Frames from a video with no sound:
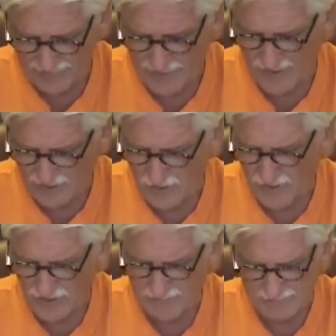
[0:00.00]
you know, you
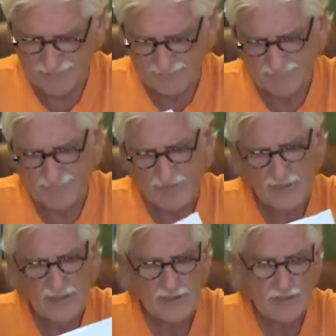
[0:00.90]
want to
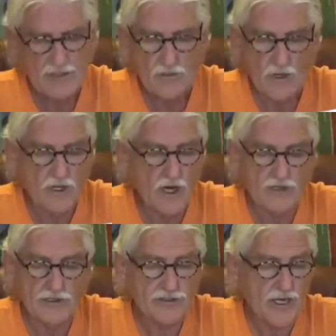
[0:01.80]
work
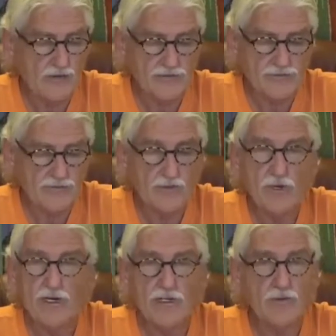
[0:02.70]
on yourself. You
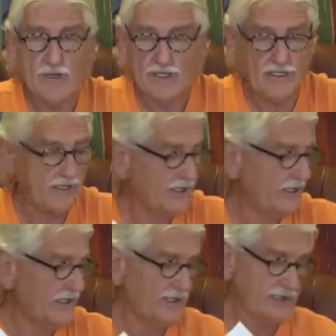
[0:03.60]
want to get
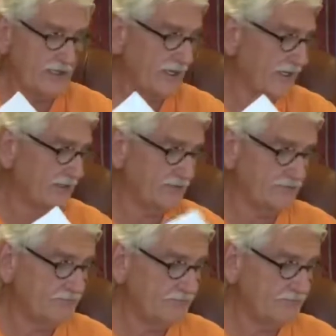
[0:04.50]
in and